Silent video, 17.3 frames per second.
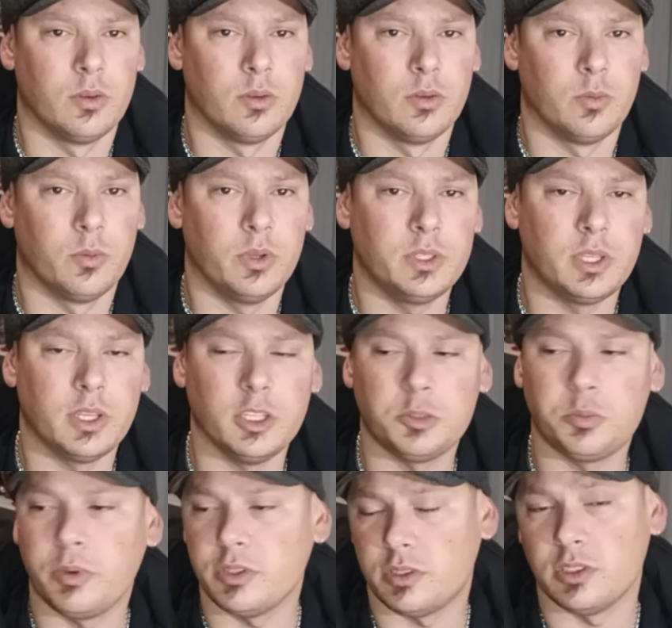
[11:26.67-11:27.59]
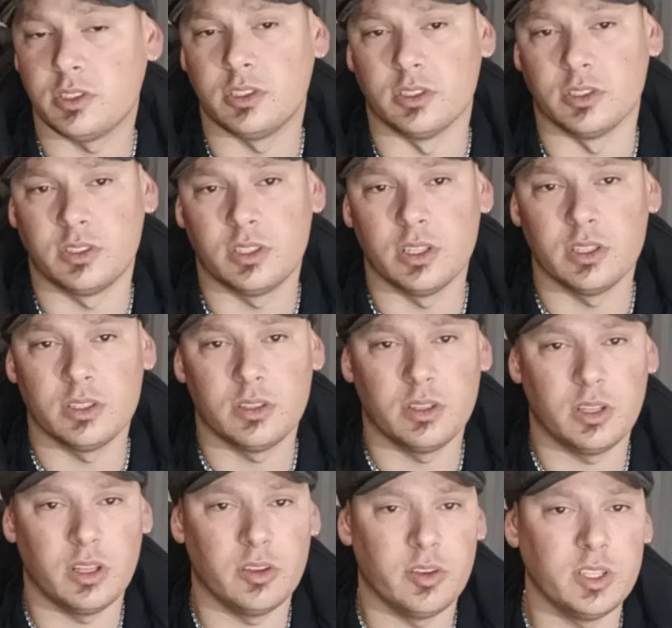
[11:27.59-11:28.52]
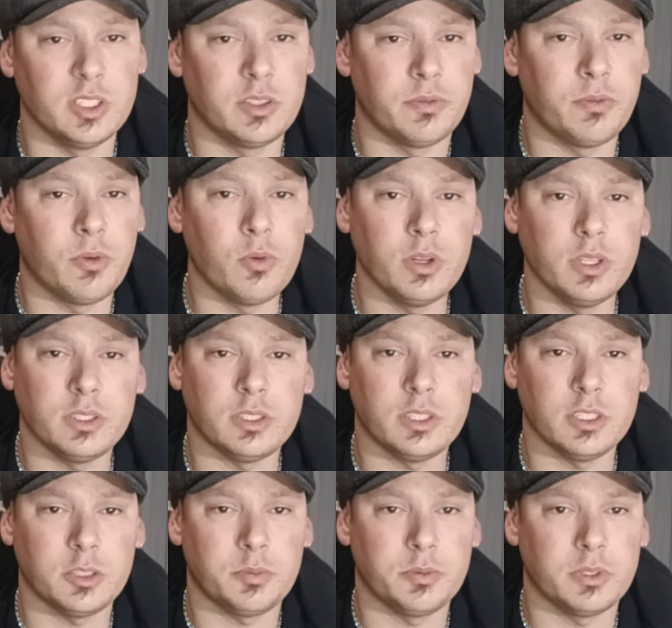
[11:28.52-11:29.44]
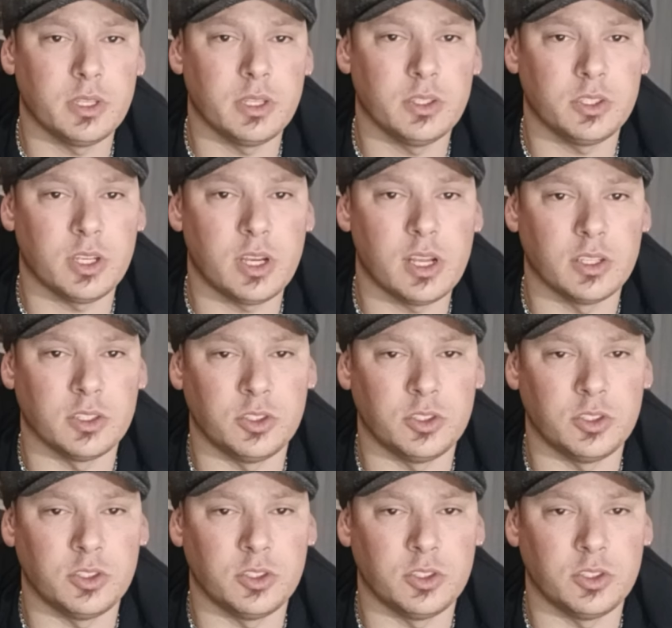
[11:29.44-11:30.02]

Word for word: We teach businesses that there is a 46% chance,